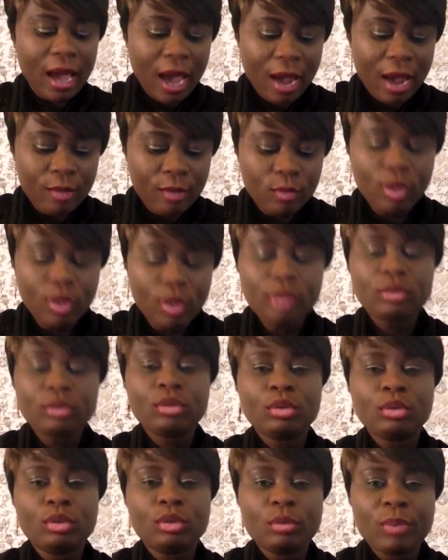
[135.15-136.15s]
I want
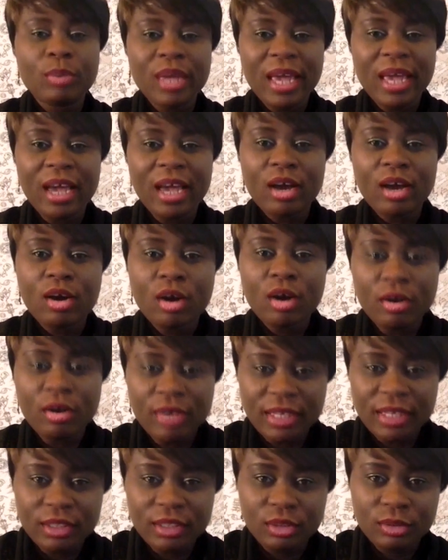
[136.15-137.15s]
you to be
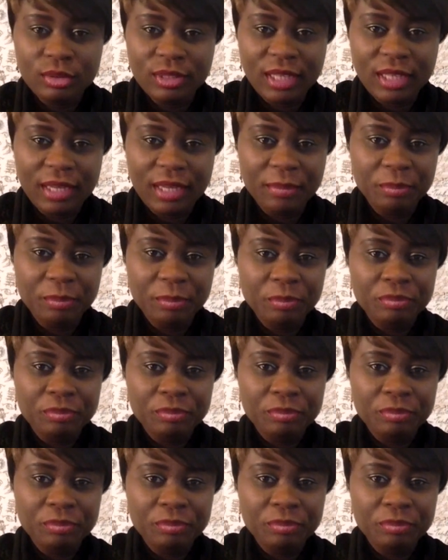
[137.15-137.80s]
encouraged today